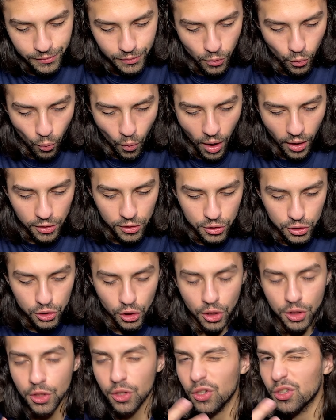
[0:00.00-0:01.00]
wireless
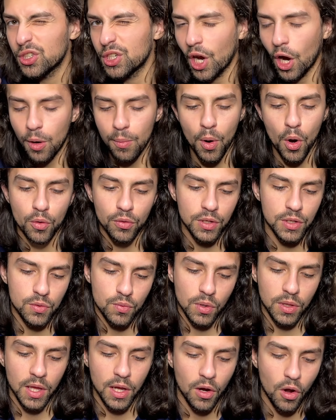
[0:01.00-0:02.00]
charging, or share mode is what
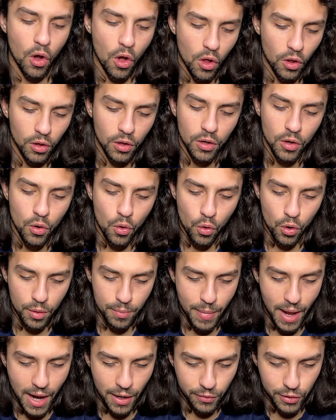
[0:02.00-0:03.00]
they call, or
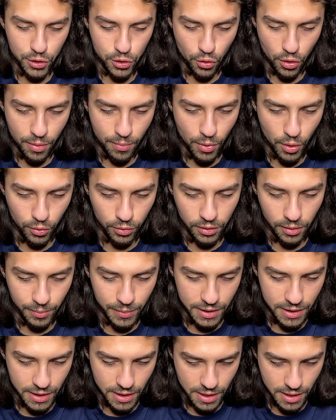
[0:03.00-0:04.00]
battery share mode. Let me
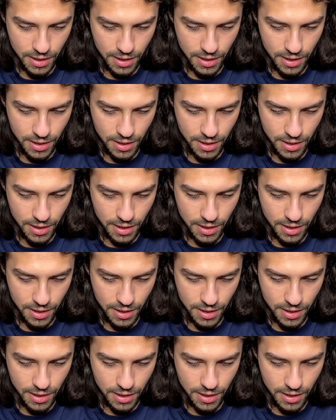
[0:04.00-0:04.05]
see.